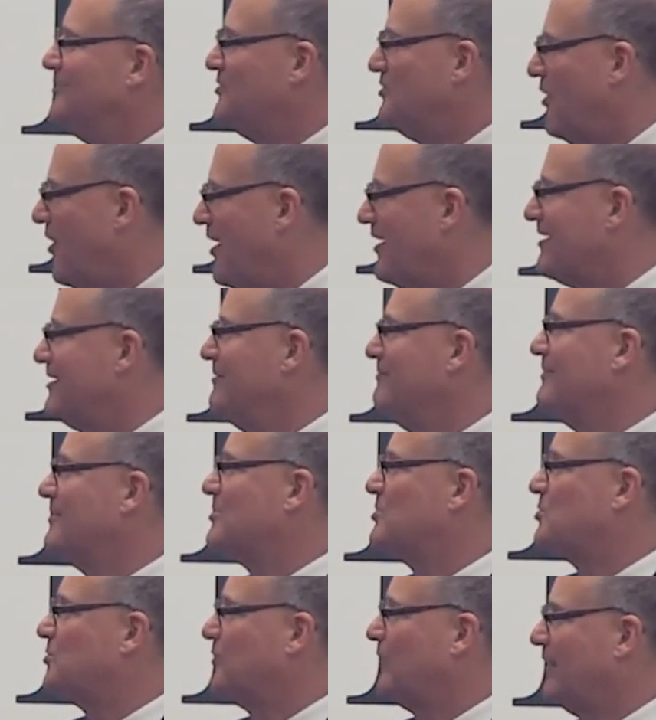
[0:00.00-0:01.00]

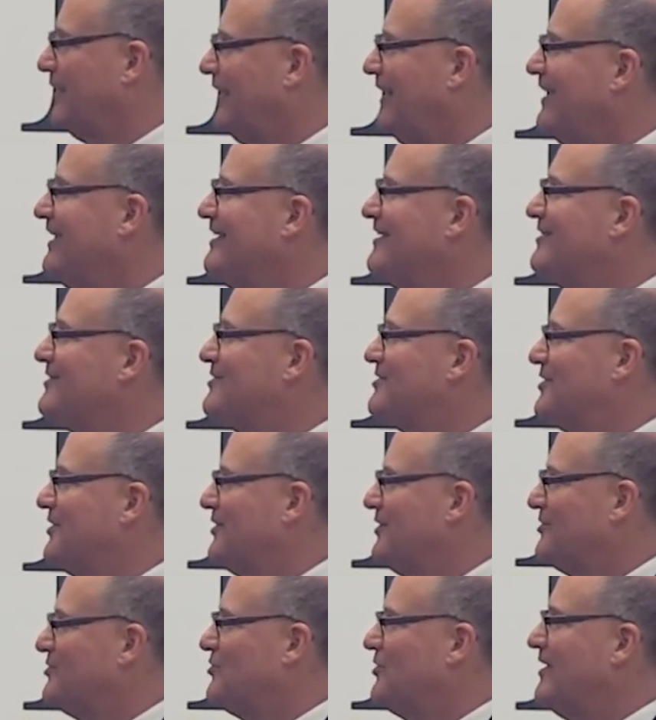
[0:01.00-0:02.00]
documents related to
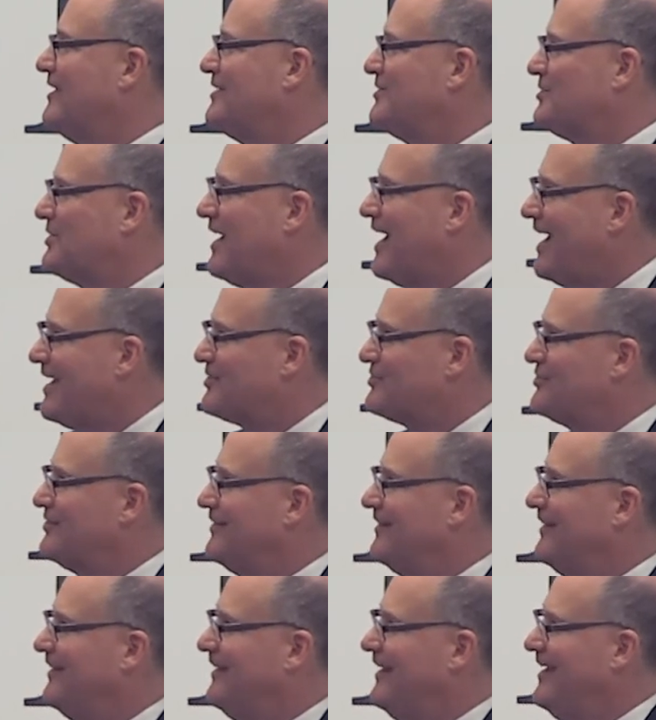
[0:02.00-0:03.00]
the
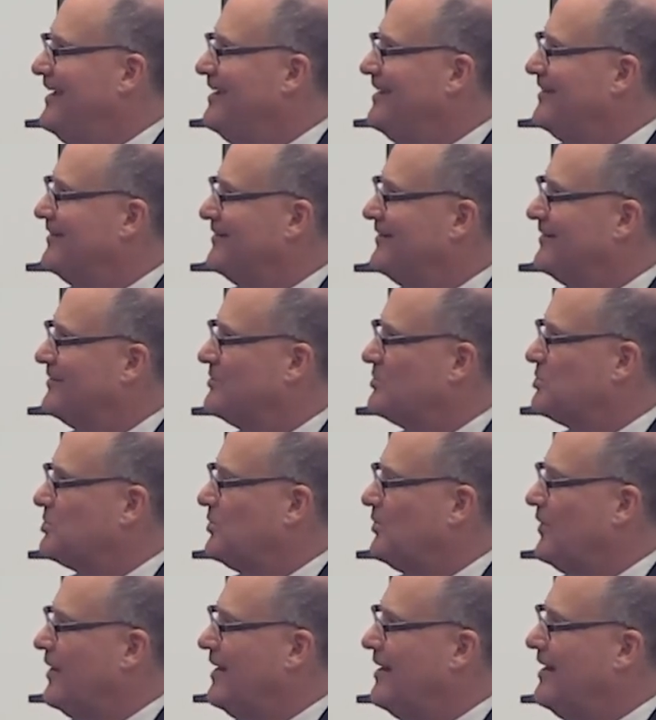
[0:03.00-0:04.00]
transaction at hand. And
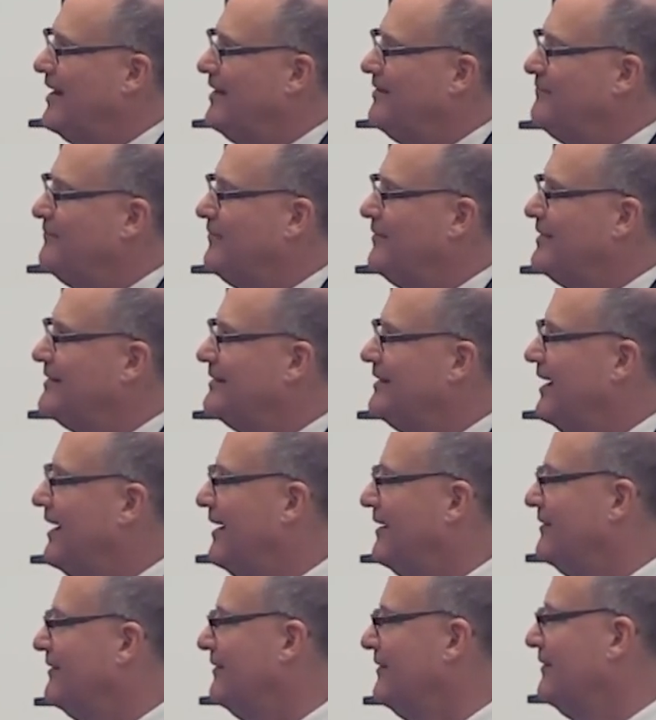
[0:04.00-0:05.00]
so I, I find
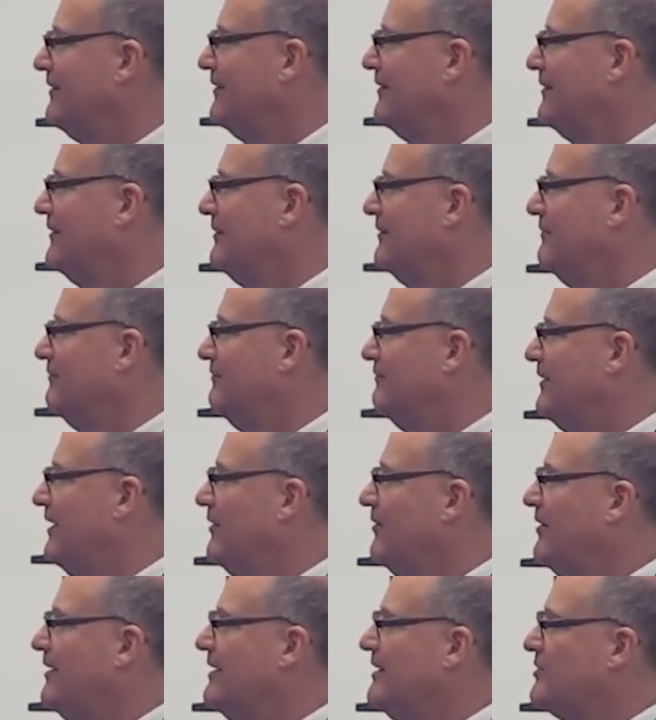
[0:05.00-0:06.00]
that
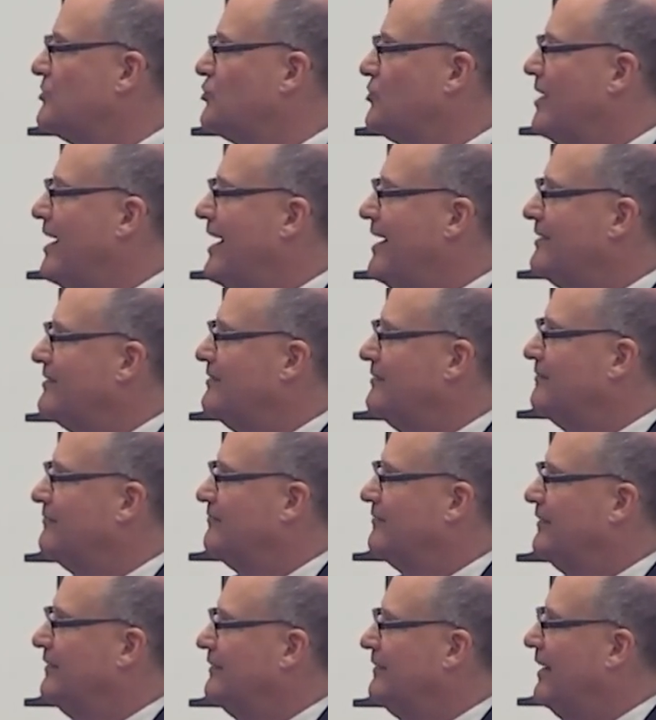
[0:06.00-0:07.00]
very
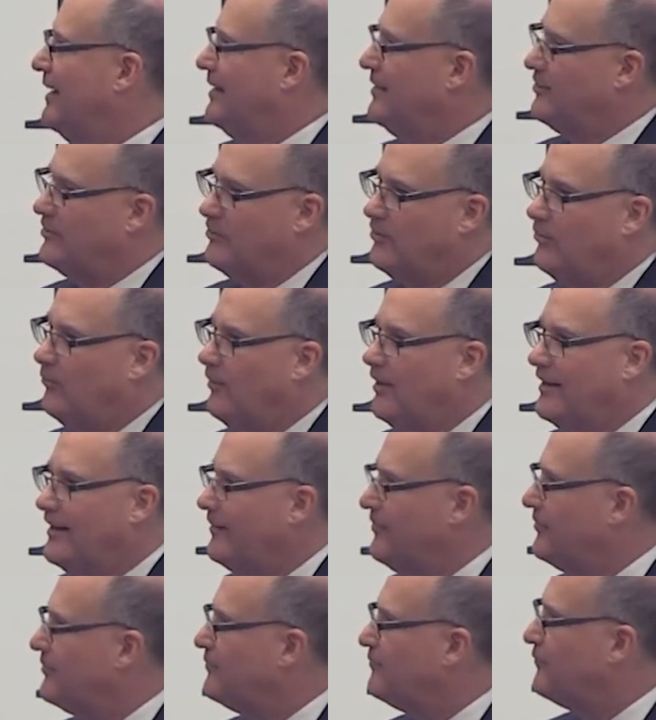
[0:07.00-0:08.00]
attractive, and I don't know what
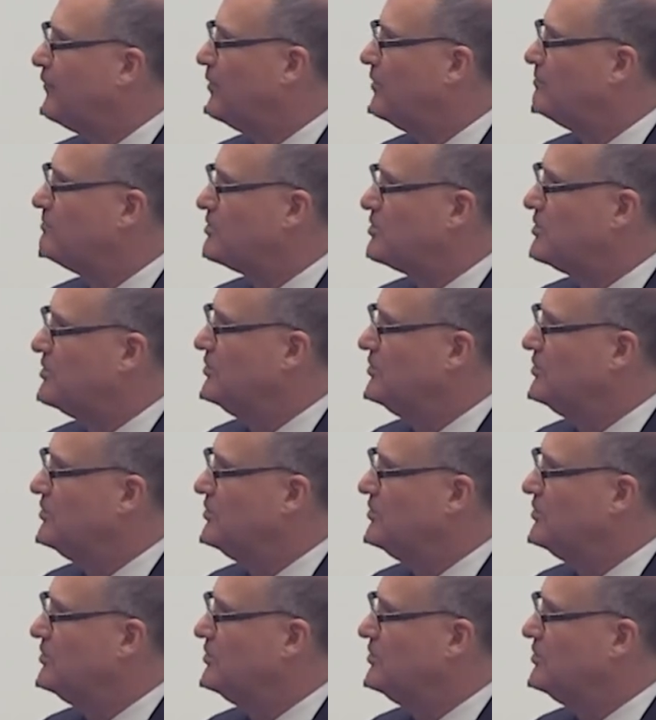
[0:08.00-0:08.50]
other firms